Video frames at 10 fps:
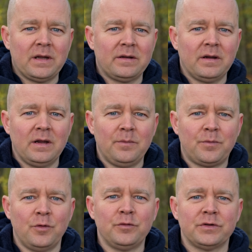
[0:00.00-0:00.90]
that
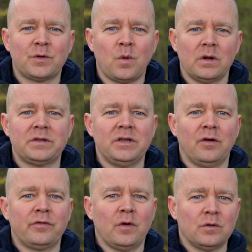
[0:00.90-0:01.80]
improves the quality
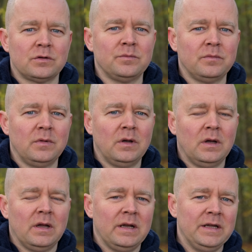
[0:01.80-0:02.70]
of your autumn
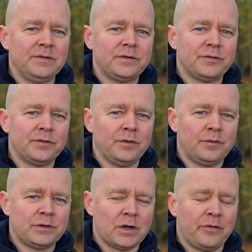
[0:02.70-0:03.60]
leaves
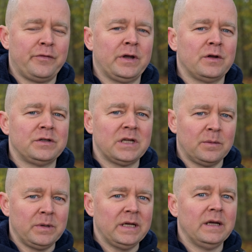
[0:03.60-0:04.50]
photography
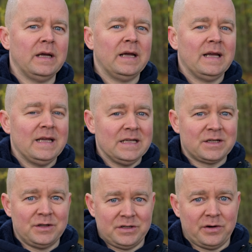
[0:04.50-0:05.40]
considerably
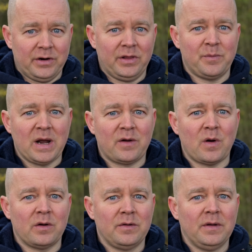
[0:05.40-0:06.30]
is considering the
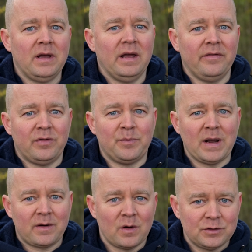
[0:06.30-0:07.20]
background. If the
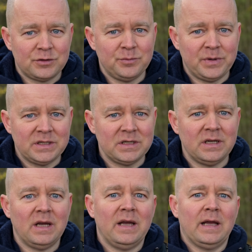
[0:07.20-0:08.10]
background is too
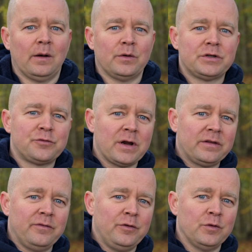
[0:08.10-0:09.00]
busy, it will
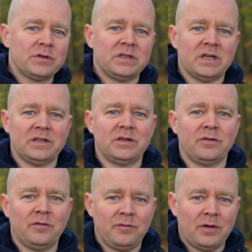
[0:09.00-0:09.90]
distract the viewer's
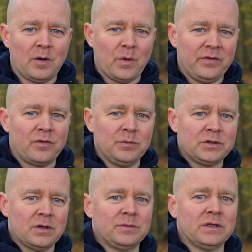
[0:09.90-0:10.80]
attention away from the
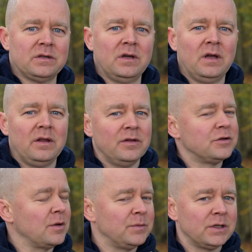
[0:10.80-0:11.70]
subject.
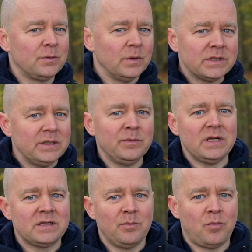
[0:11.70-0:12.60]
The subject will seem less